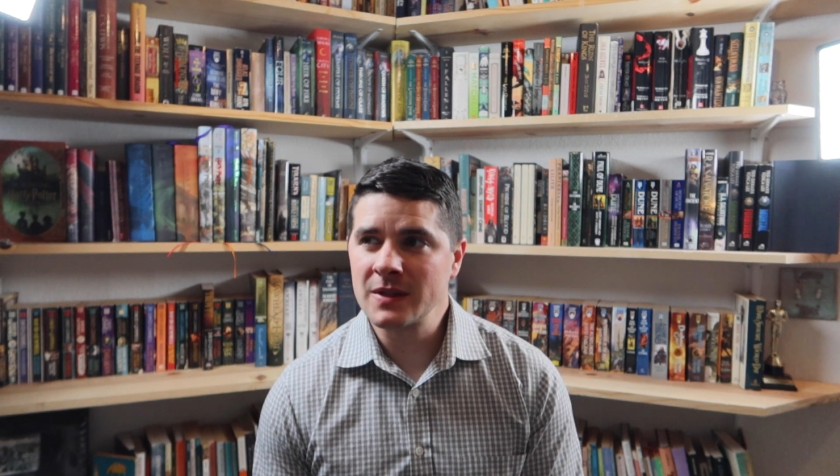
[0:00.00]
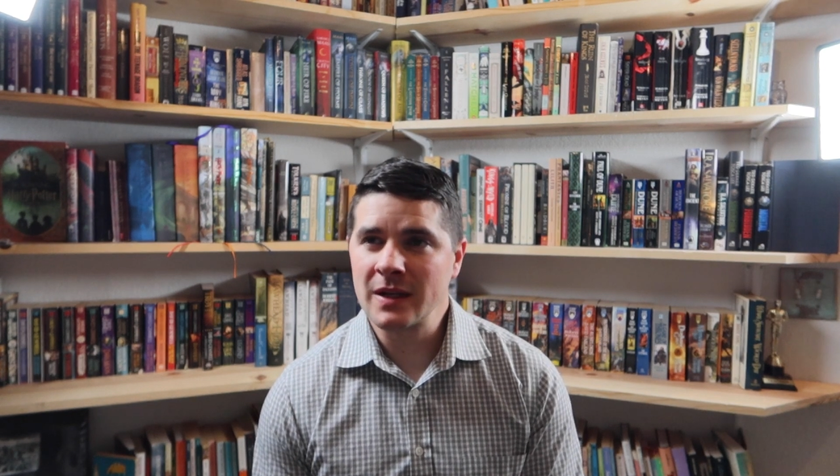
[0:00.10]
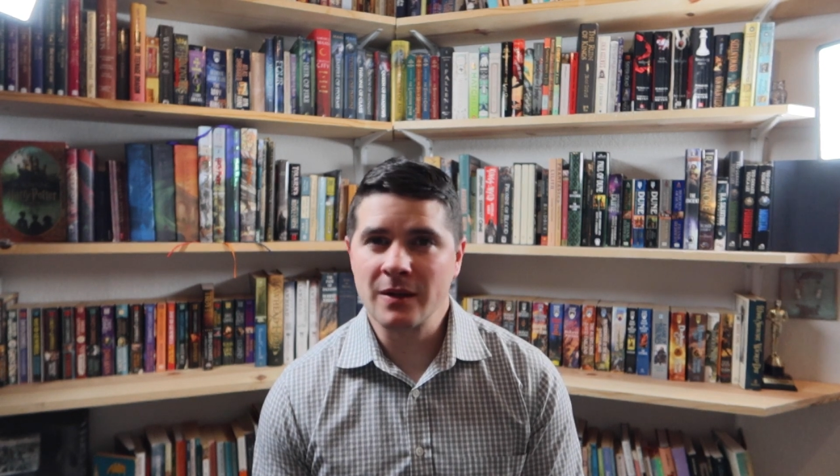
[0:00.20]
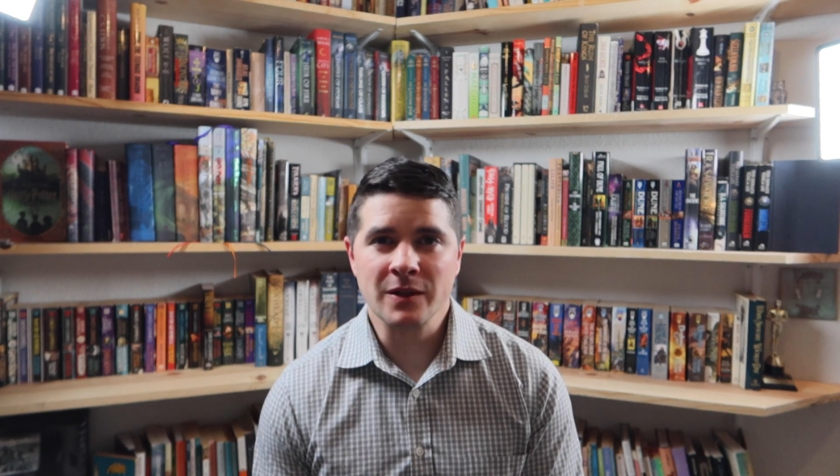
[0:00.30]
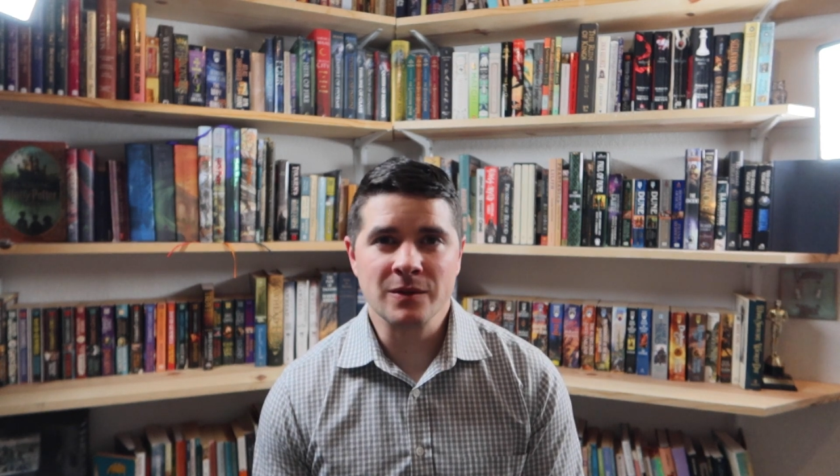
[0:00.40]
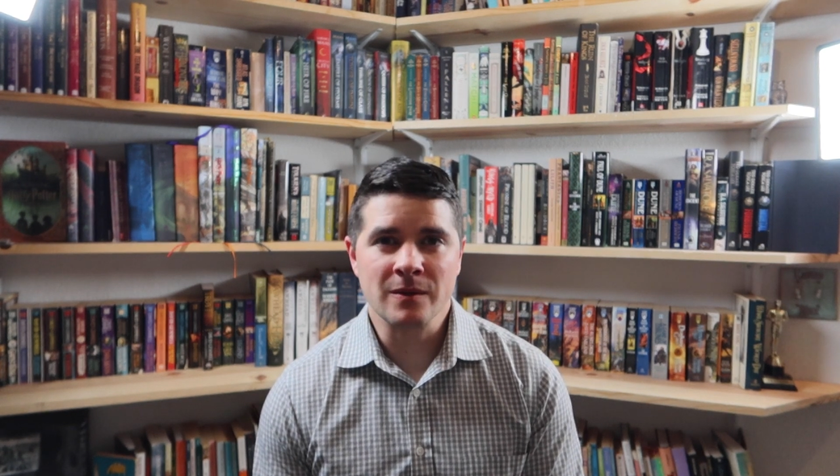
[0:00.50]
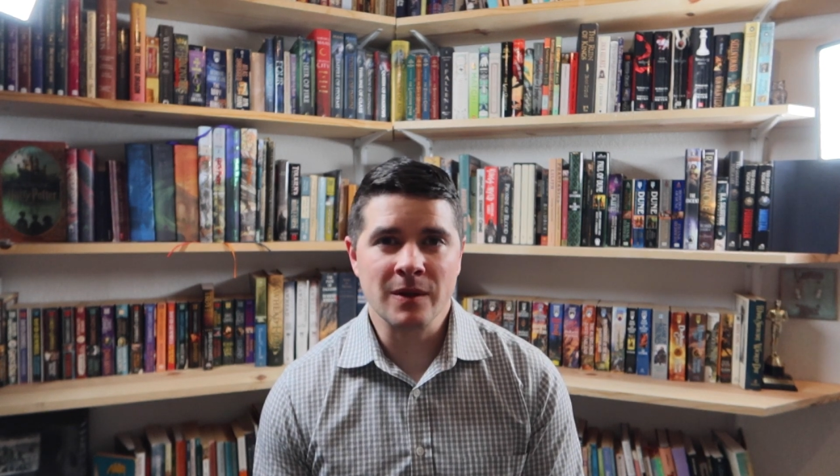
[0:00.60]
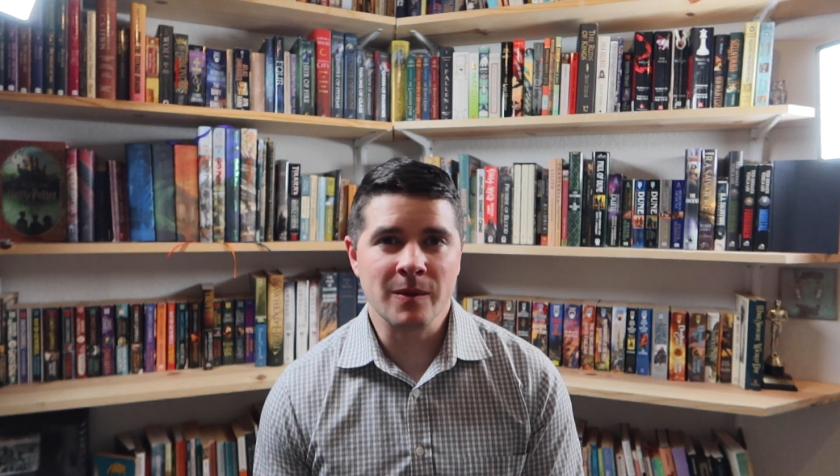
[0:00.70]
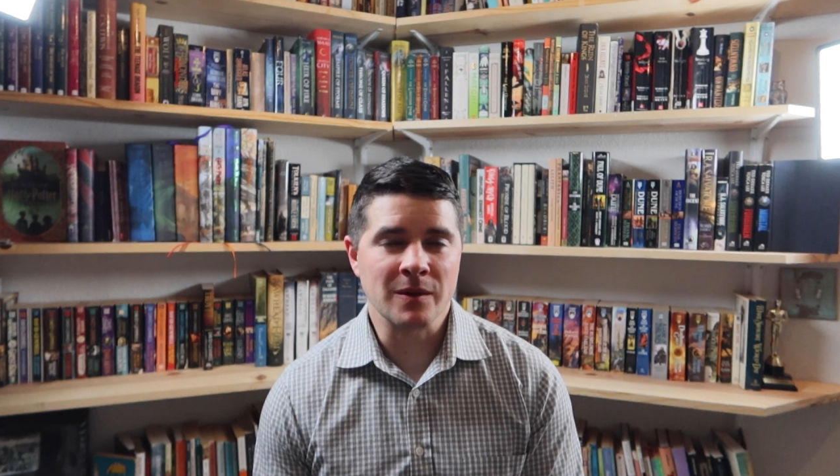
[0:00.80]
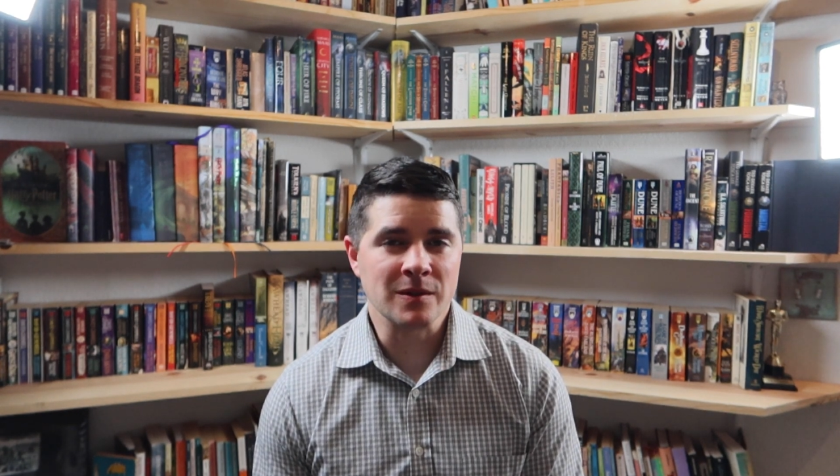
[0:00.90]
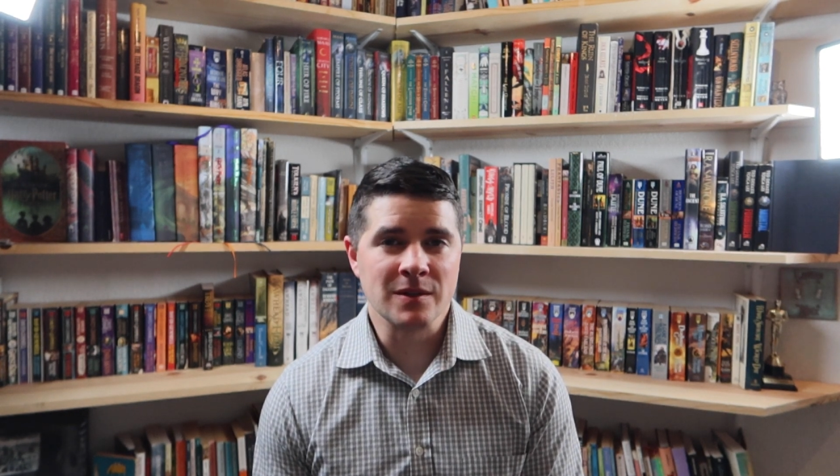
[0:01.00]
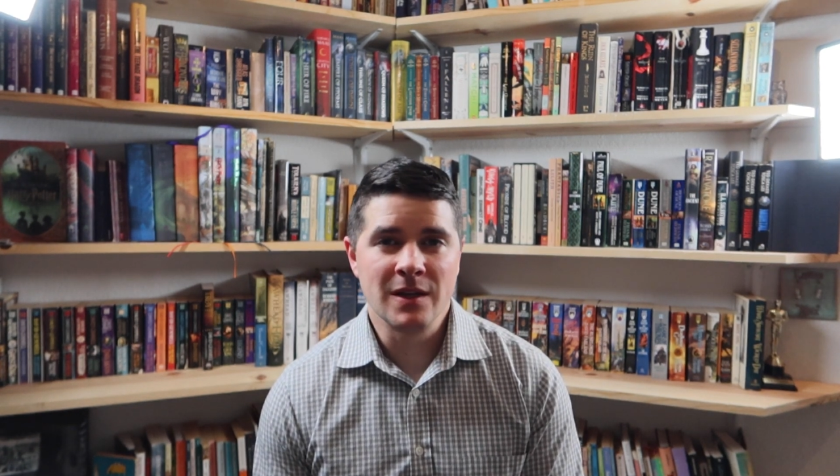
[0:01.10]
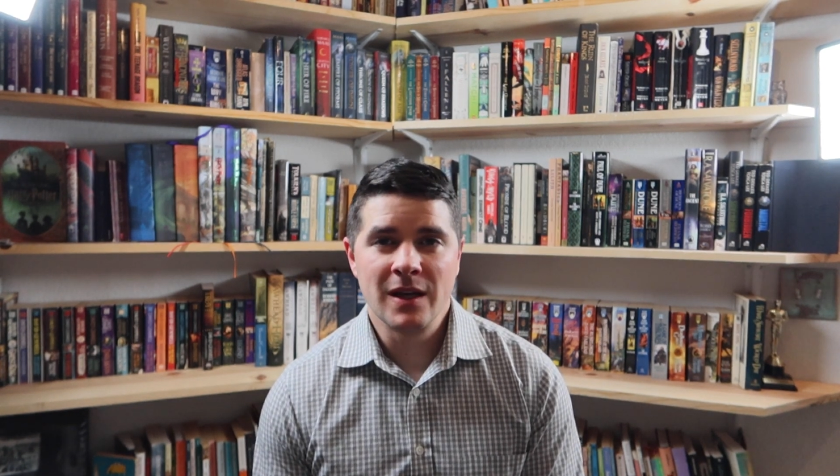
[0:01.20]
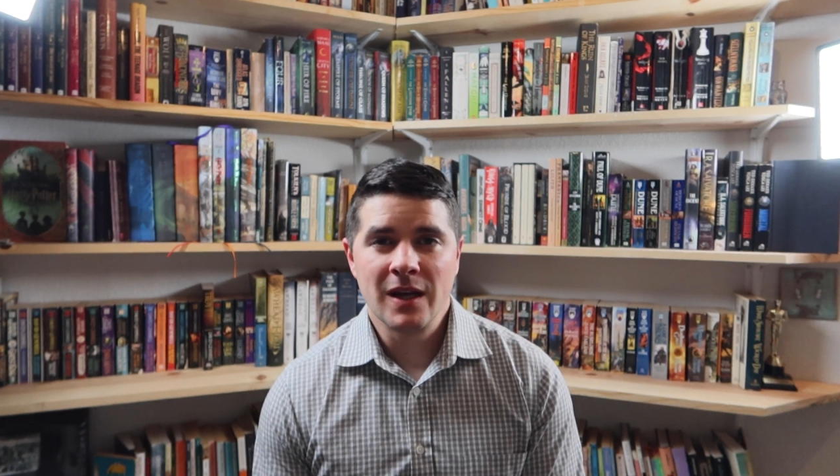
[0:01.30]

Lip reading: Santa Claus story where there's,